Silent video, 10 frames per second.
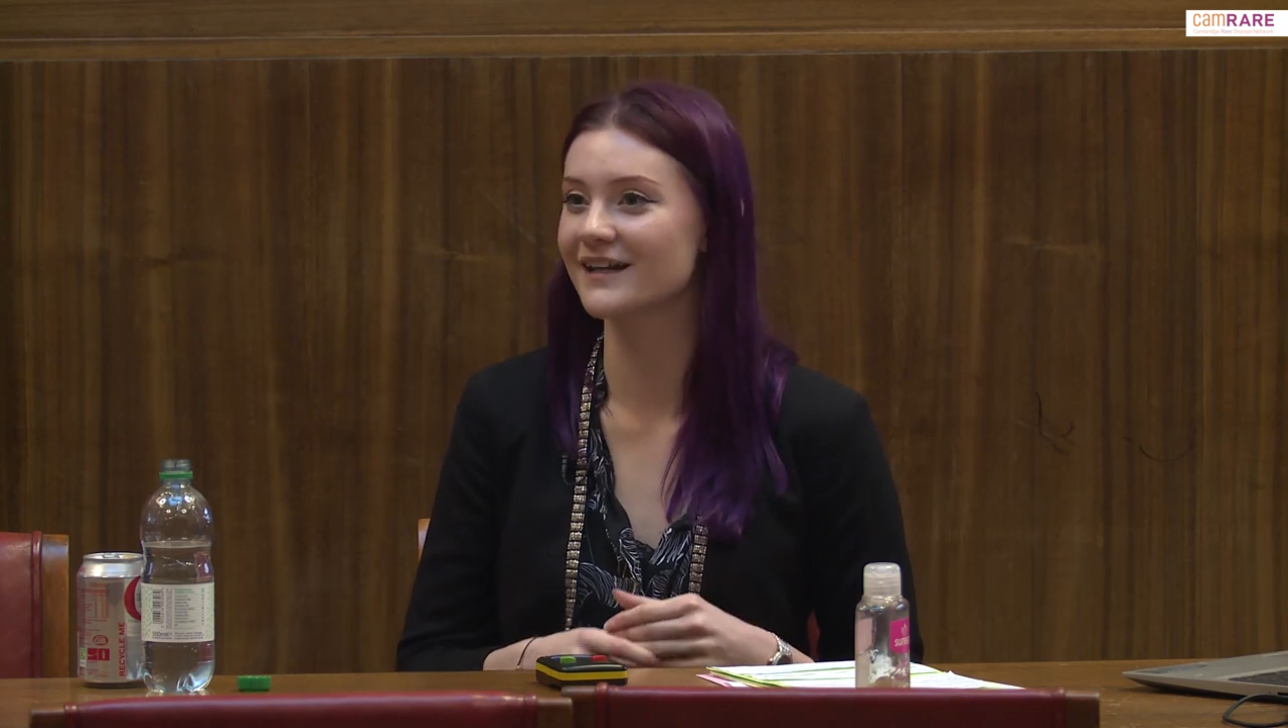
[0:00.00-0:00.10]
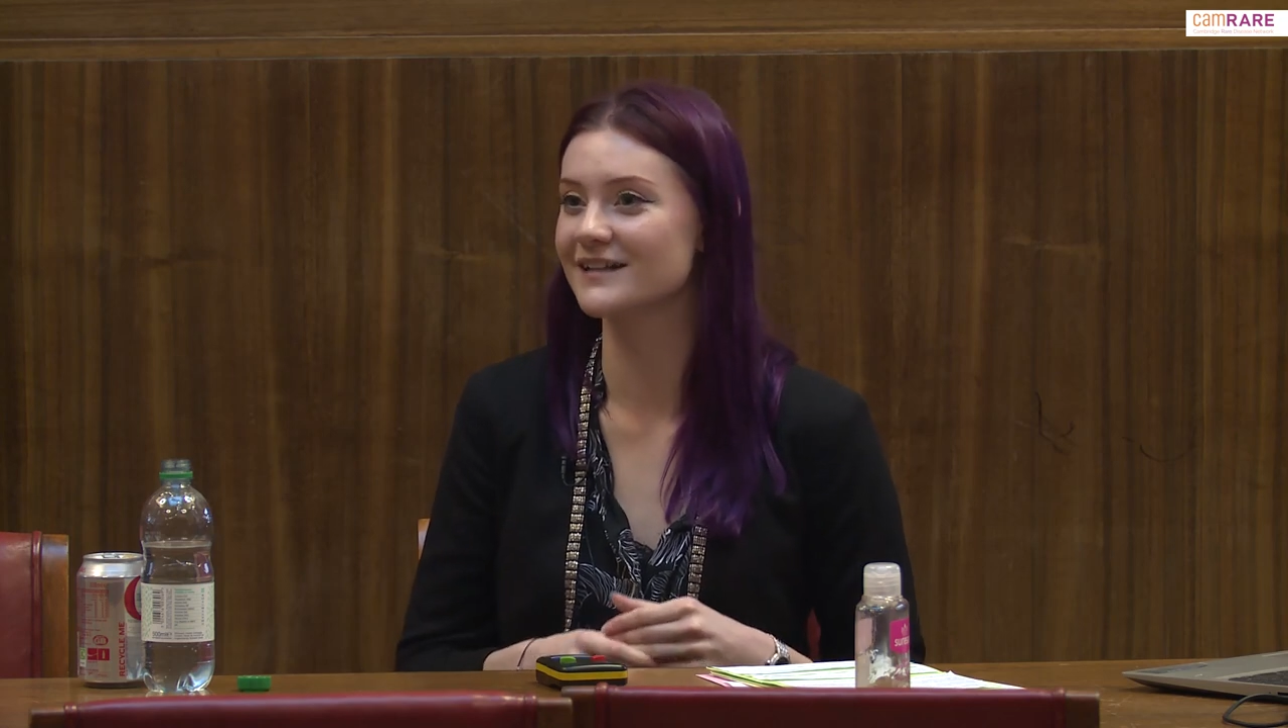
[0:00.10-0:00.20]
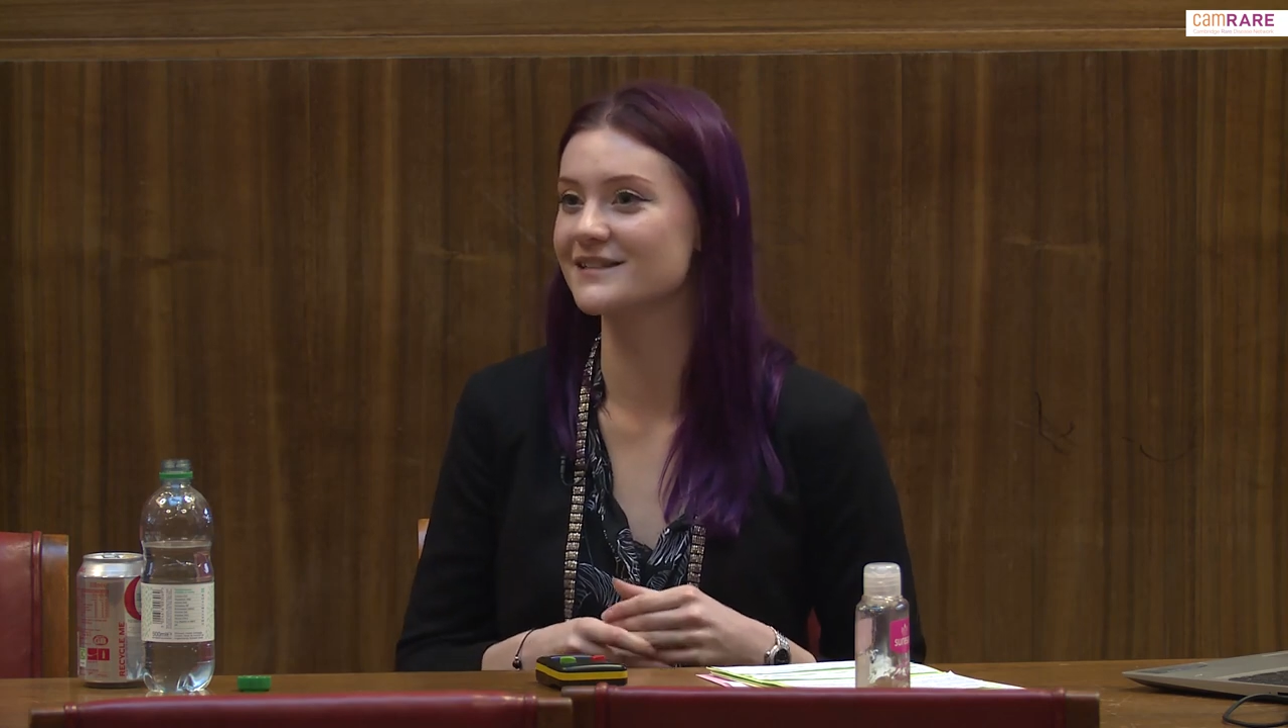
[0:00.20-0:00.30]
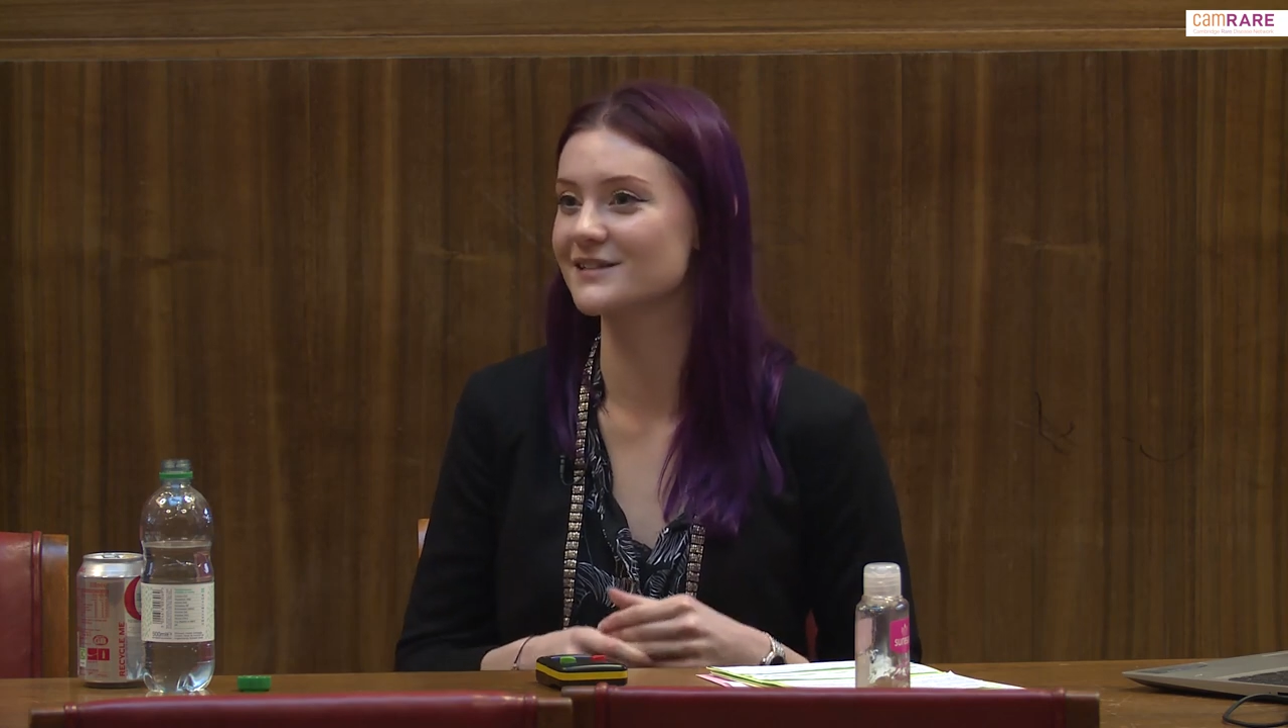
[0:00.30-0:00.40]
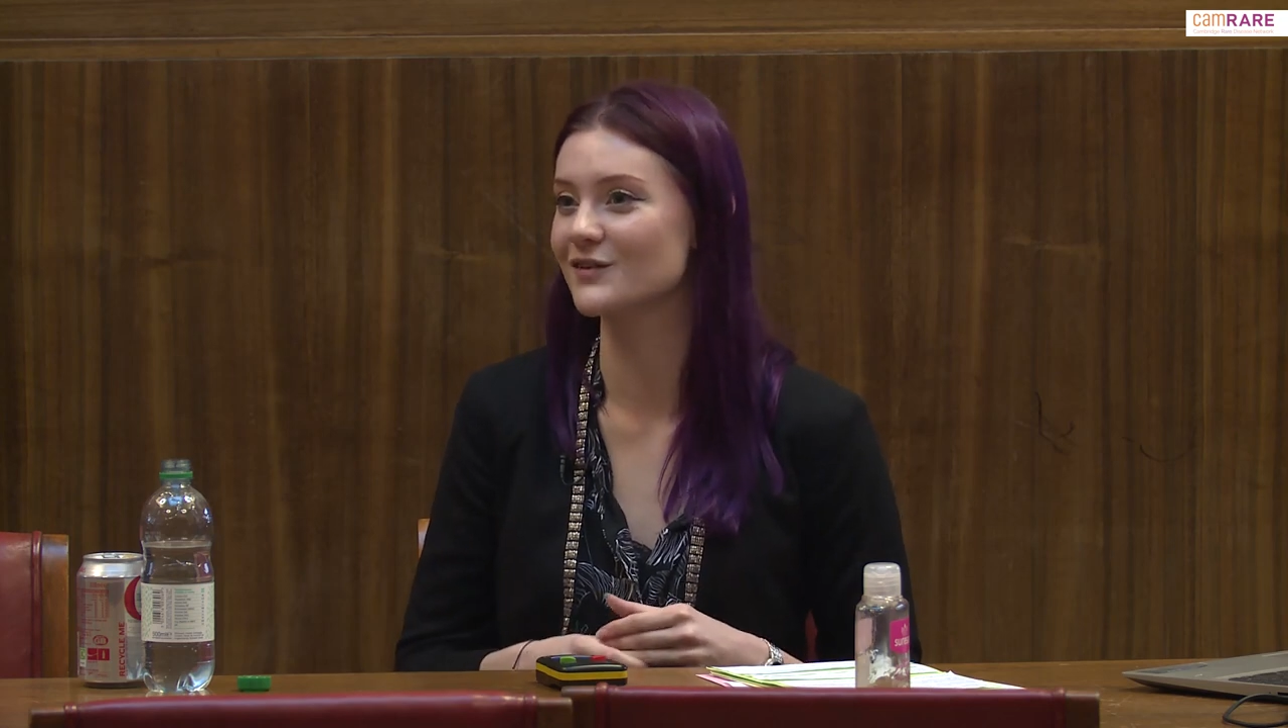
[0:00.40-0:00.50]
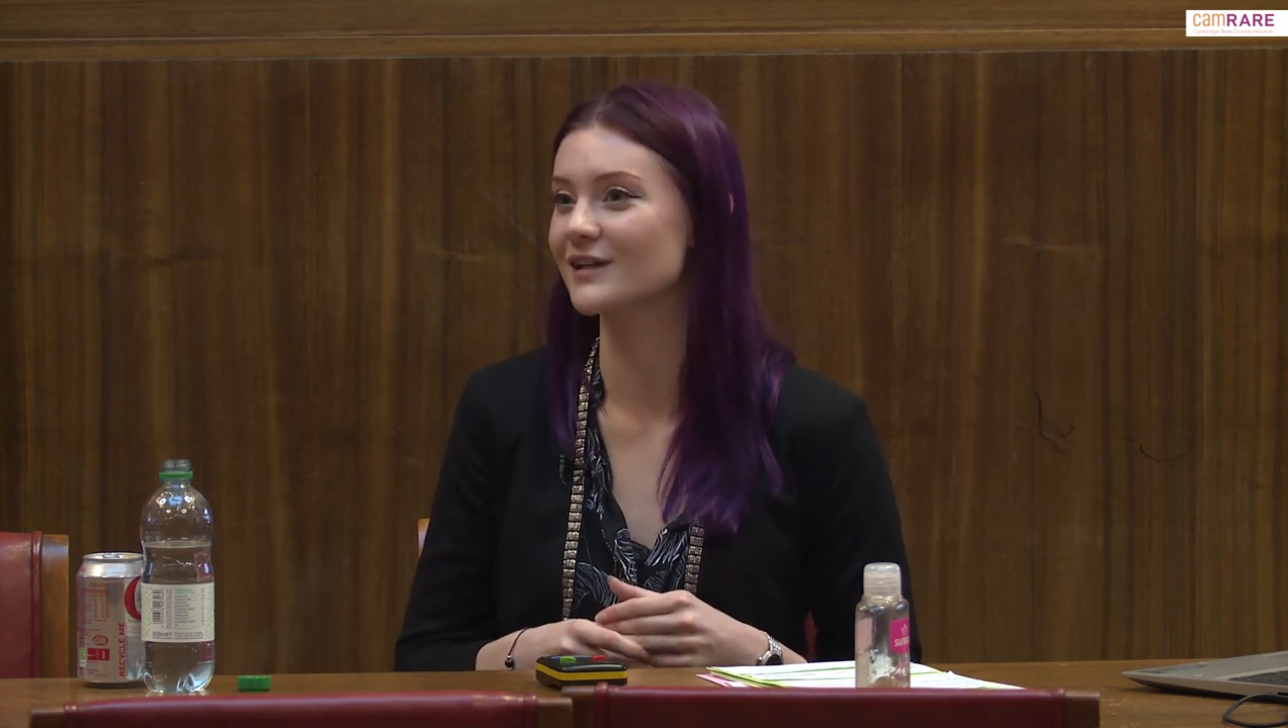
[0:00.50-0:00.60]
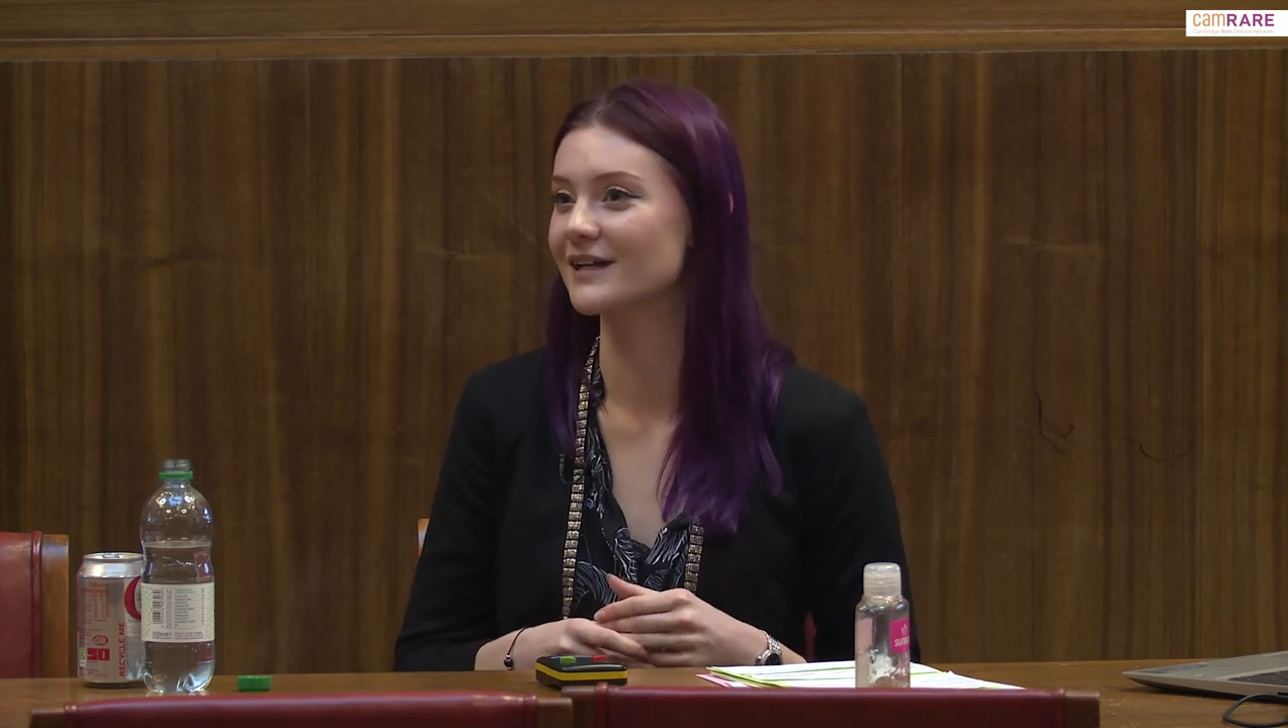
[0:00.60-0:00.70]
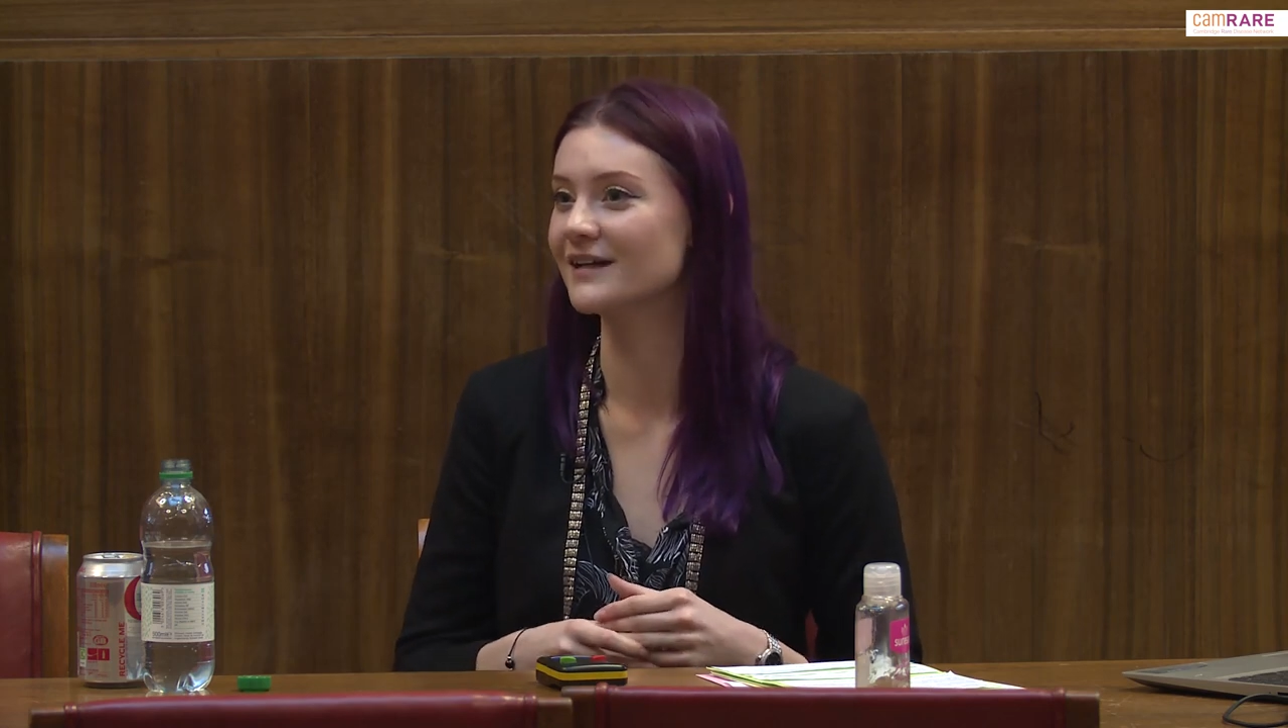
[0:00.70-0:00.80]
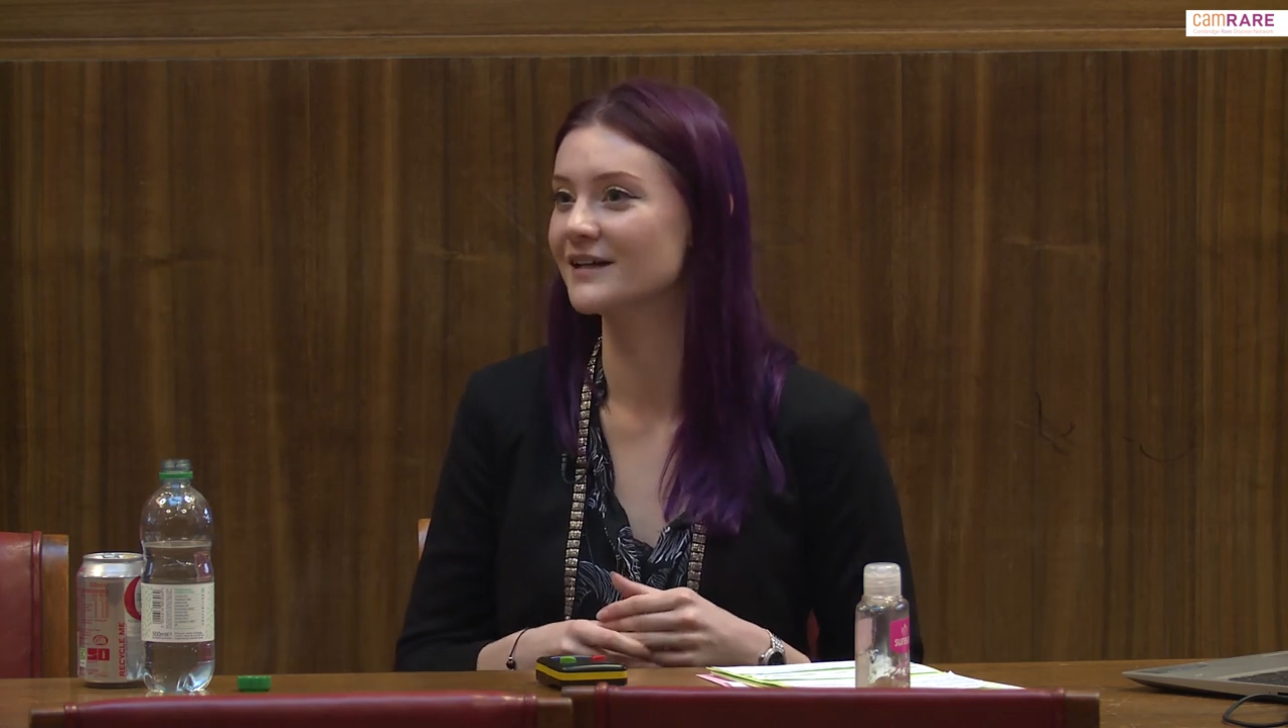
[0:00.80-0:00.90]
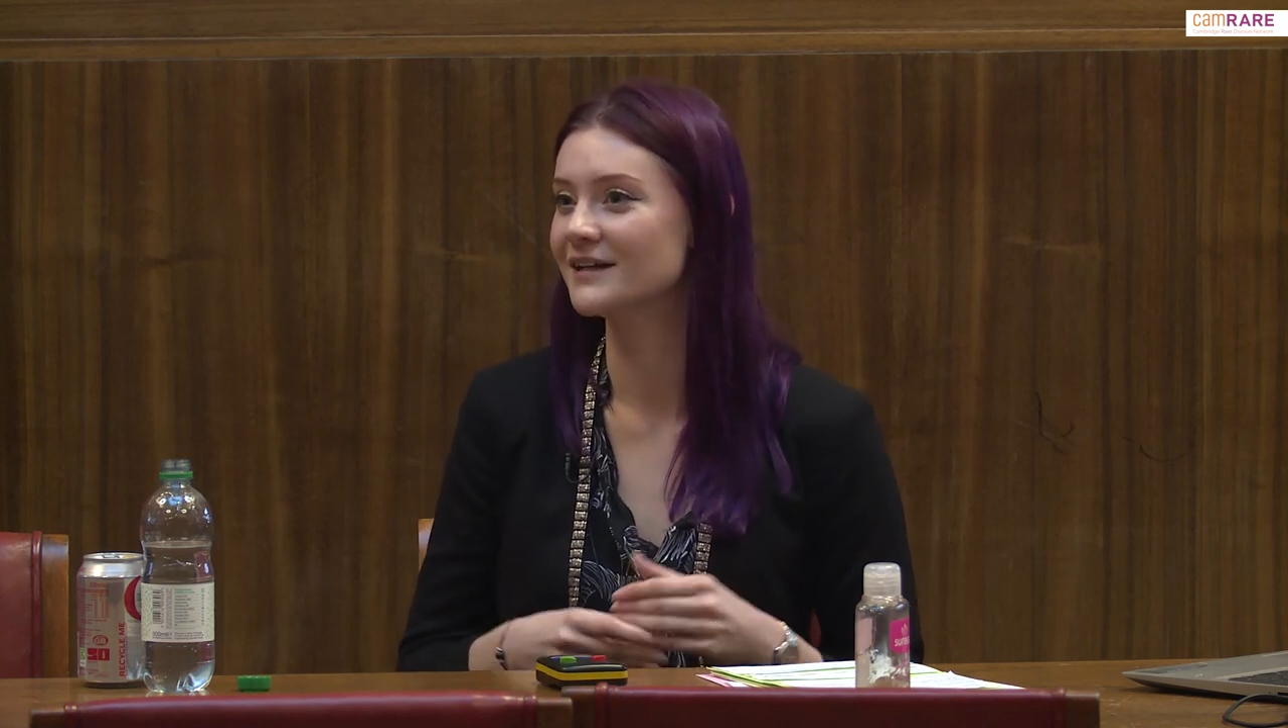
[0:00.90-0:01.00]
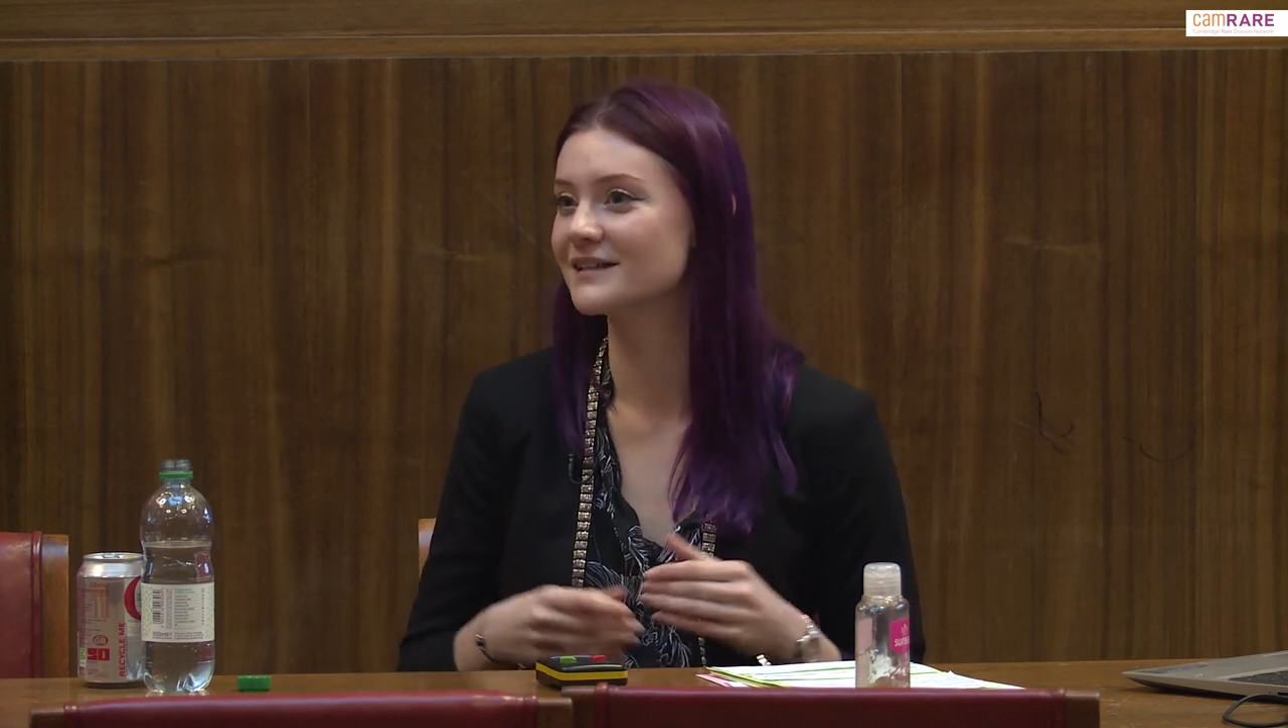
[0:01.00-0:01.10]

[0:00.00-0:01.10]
necessarily